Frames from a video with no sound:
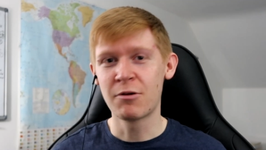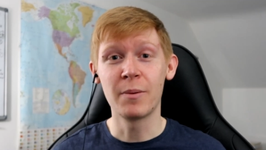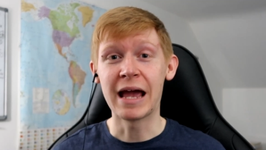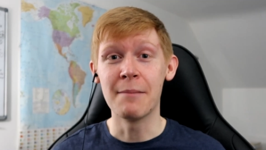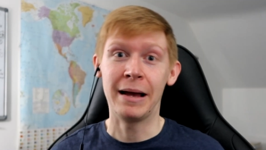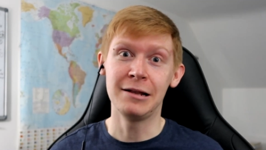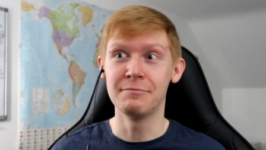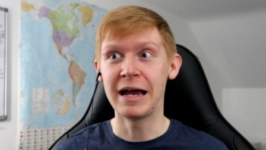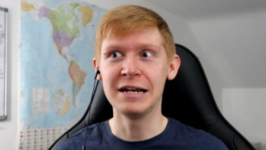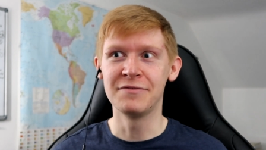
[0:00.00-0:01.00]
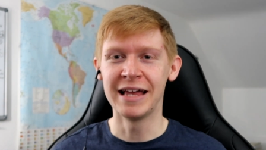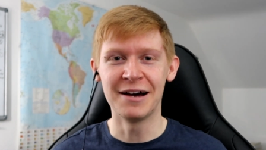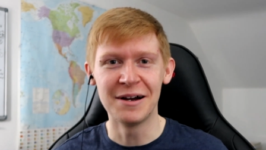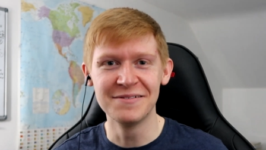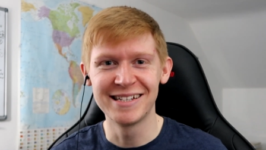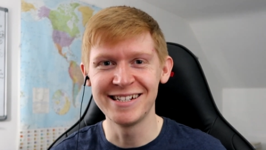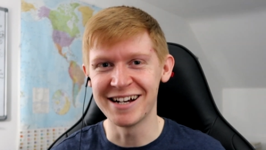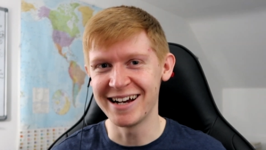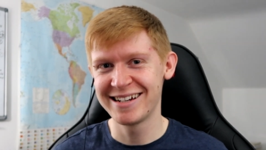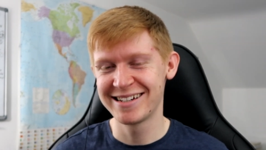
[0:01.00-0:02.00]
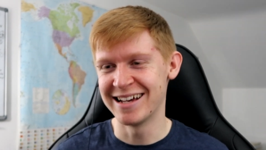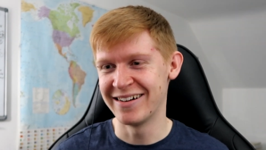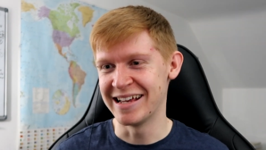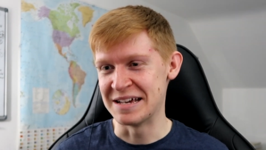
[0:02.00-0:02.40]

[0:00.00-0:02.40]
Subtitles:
He'll probably get a belt made for that, won't he, Jake? Knowing